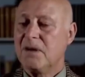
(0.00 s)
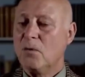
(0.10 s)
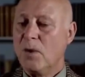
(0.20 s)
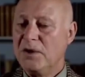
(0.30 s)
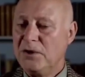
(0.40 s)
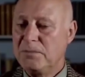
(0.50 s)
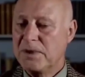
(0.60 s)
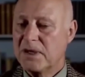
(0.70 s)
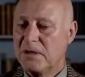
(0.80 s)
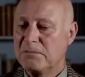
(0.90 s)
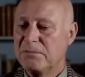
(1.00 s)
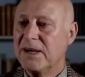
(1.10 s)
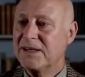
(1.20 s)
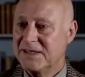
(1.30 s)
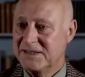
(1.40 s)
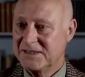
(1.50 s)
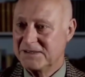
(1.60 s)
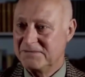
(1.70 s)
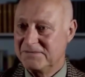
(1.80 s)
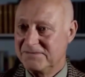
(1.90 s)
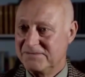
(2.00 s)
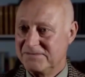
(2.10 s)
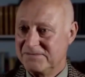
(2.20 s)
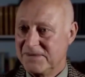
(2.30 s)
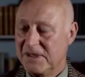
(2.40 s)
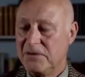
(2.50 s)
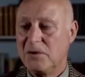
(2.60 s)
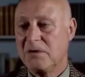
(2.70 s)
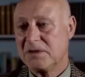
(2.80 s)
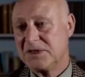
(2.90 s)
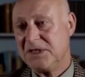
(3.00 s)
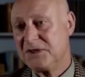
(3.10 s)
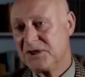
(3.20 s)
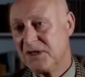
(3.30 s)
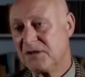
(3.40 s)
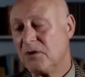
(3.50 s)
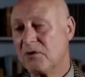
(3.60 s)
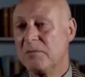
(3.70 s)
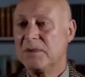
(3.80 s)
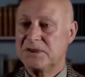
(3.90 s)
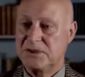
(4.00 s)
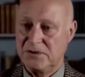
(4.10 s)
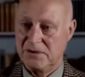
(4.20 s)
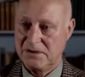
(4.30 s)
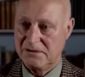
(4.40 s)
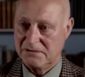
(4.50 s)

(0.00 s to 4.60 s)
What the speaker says: when you become pregnant. If you are a teacher or a mature